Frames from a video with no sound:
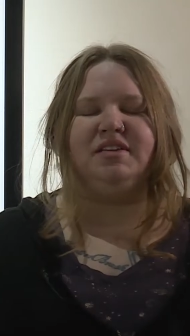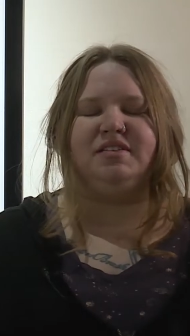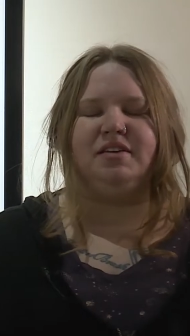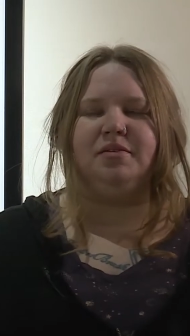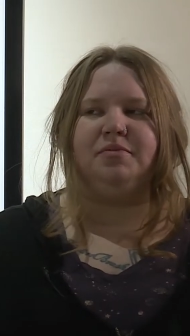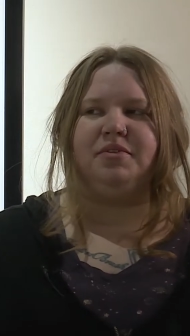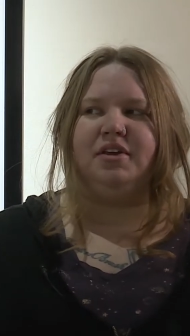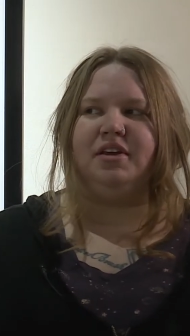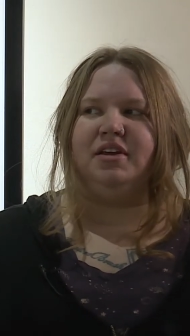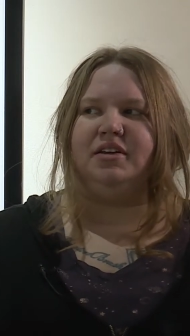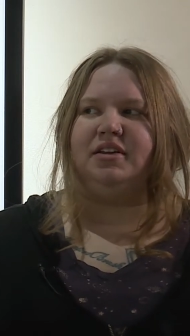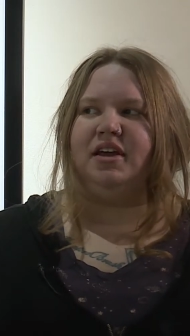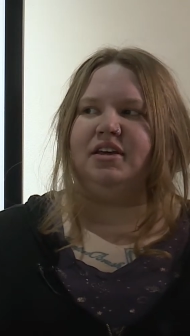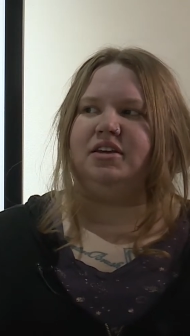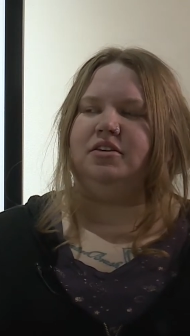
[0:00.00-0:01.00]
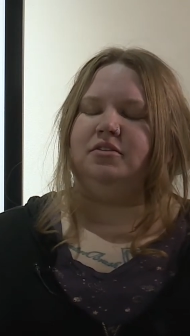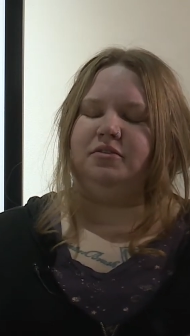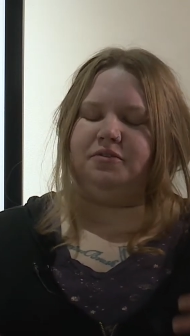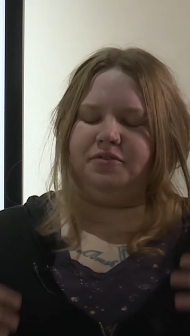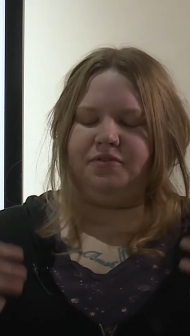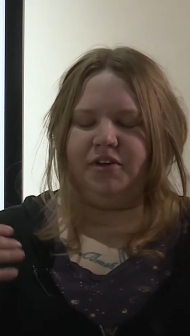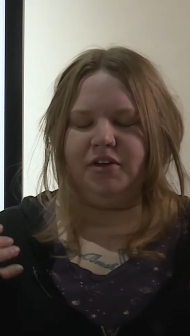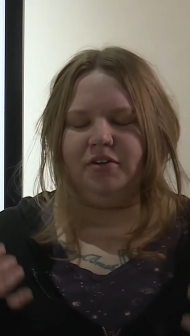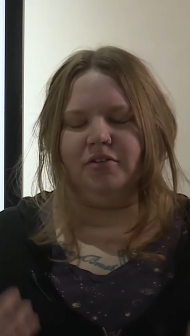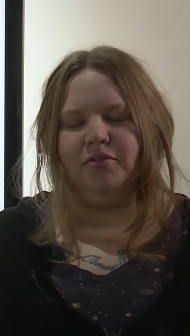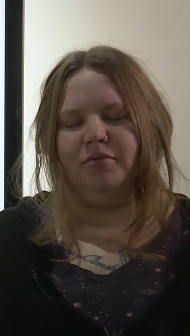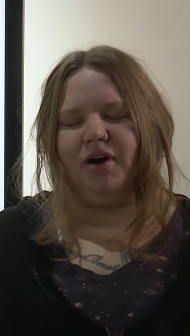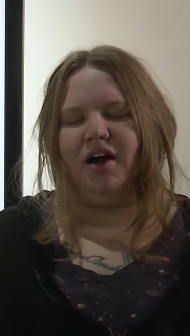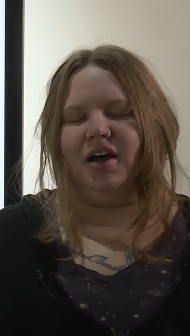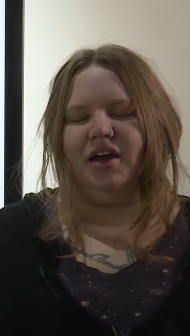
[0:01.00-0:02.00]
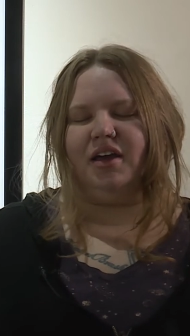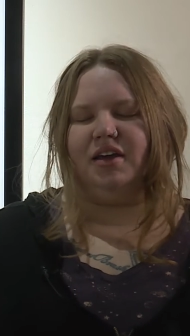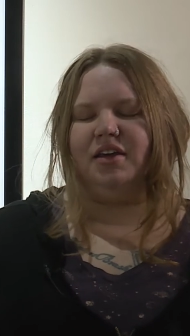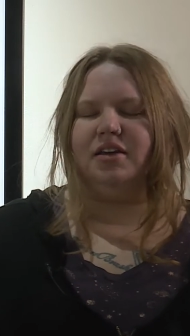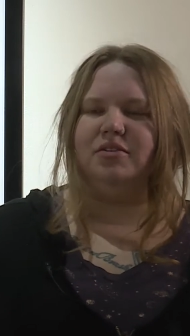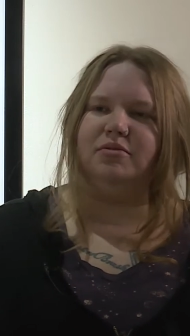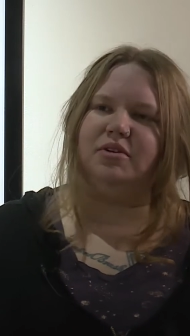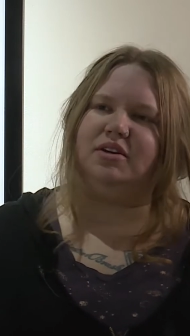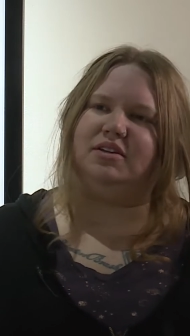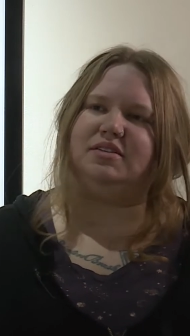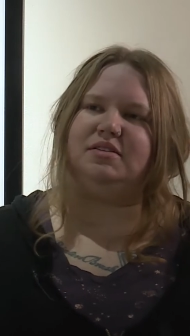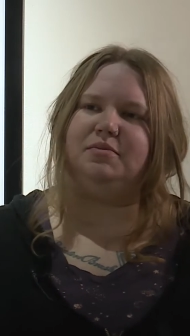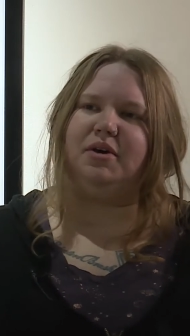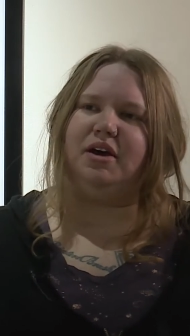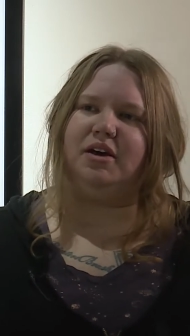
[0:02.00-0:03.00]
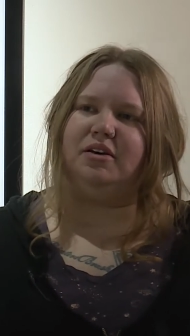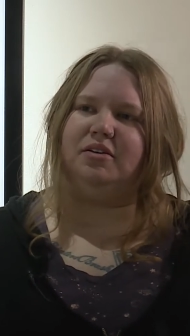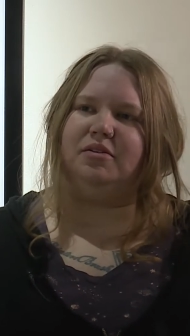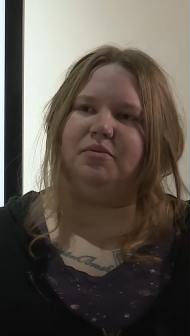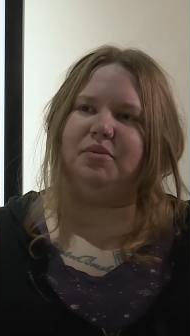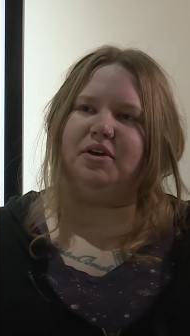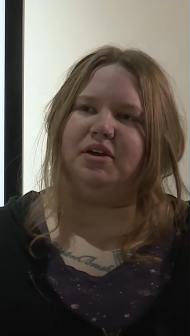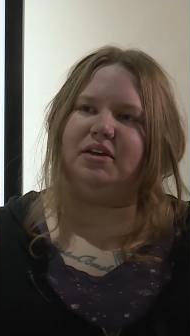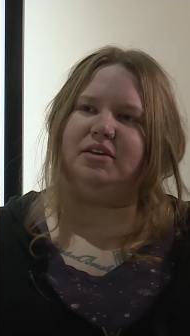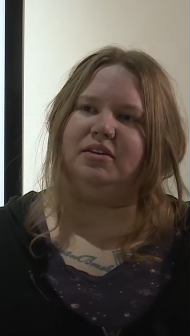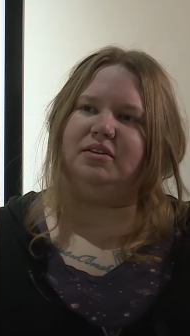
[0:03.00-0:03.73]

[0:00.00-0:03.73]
something, like you feel why and what it's about, but